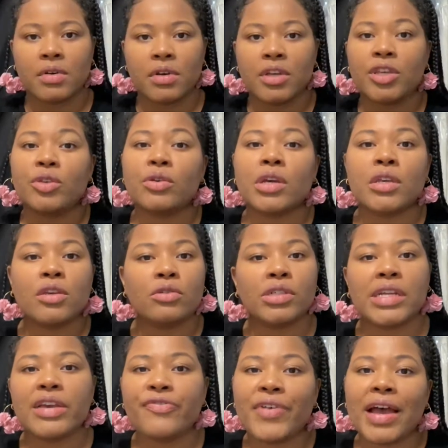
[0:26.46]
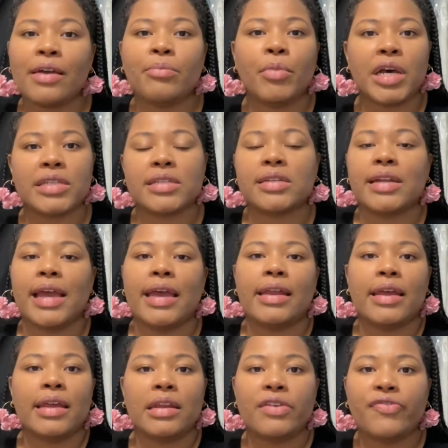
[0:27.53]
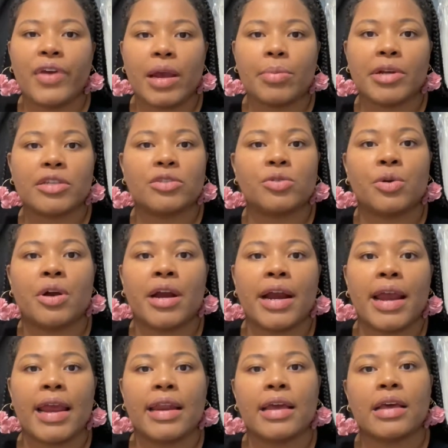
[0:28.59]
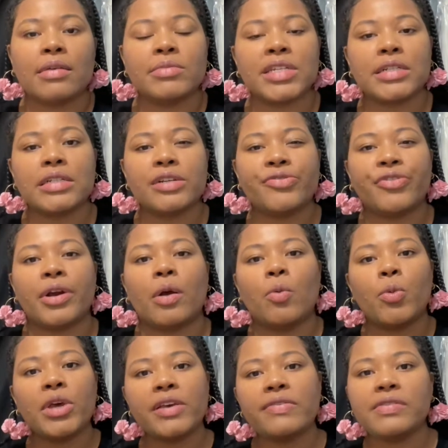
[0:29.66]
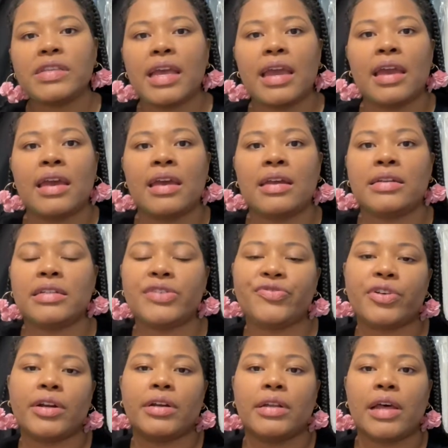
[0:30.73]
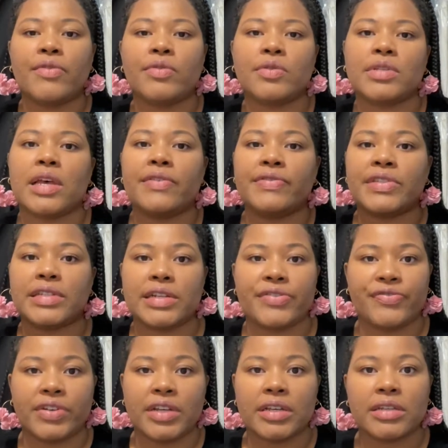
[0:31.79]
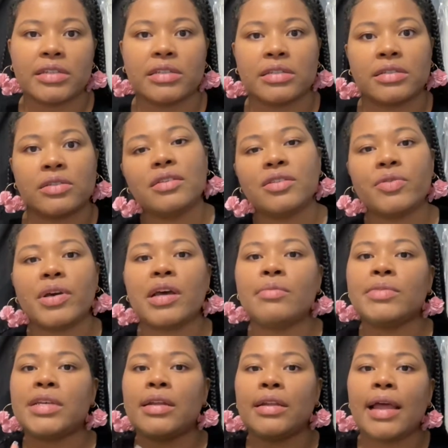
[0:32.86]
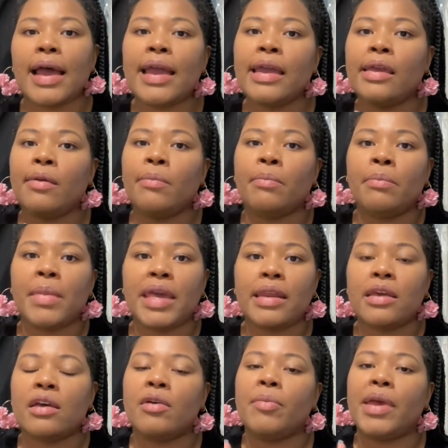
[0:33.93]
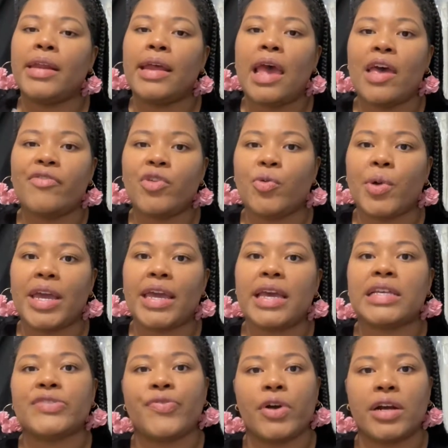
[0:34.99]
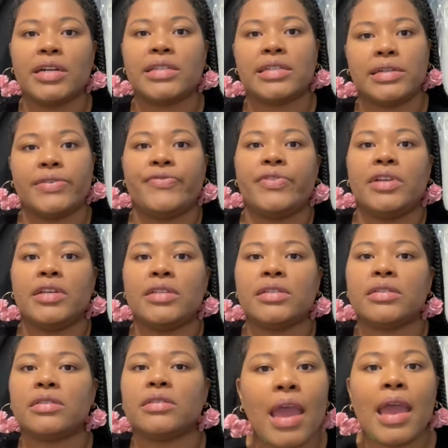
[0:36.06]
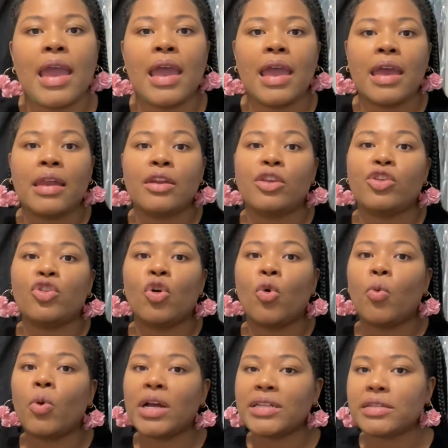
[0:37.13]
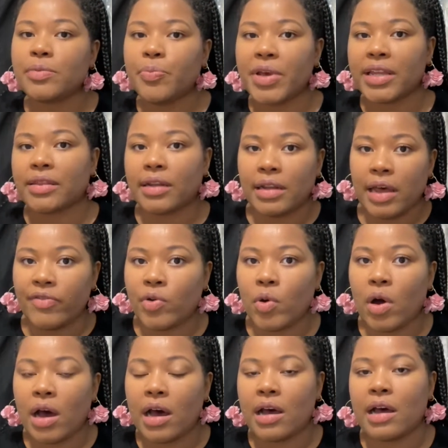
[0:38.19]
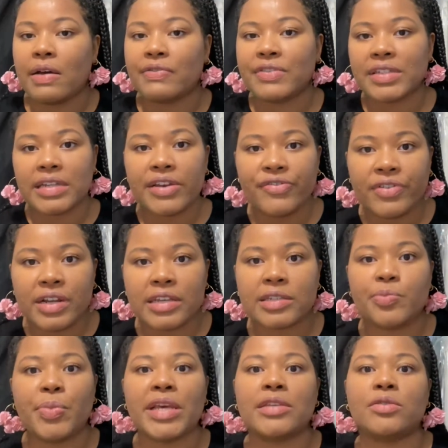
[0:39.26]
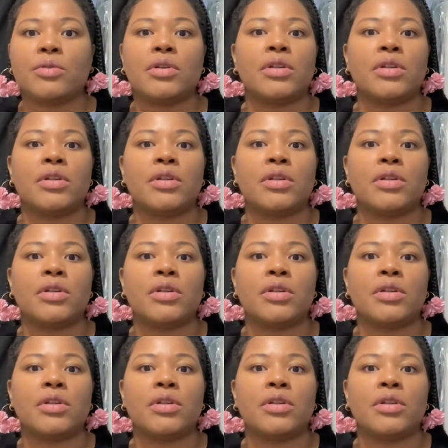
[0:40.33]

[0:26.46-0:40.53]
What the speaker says: You can usually find muslin at any fabric store, and it comes in different widths and different levels of stiffness. So it comes in light, medium, and heavyweight as far as stiffness. And you'll want to pick the level of stiffness based on